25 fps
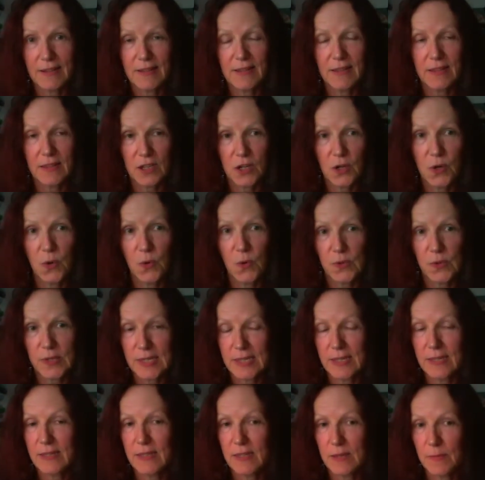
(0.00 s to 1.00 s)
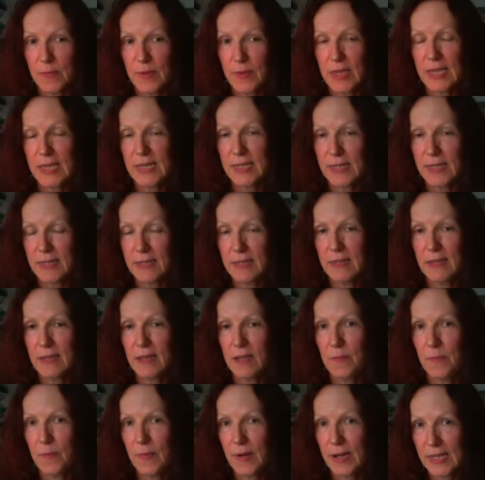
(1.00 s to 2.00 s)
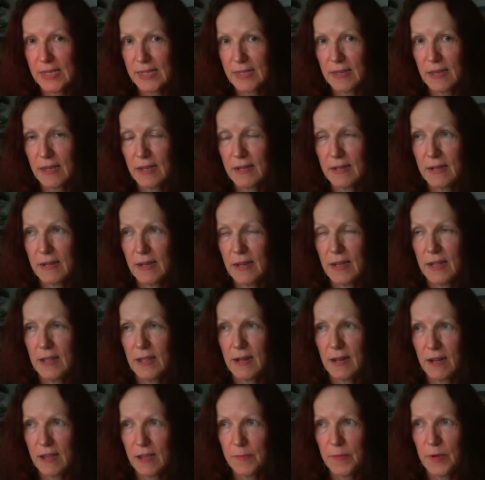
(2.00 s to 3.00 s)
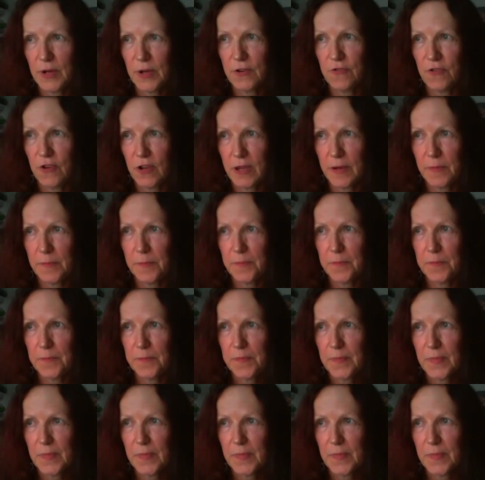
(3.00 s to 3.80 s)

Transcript: that the court system is complicit in climate crime.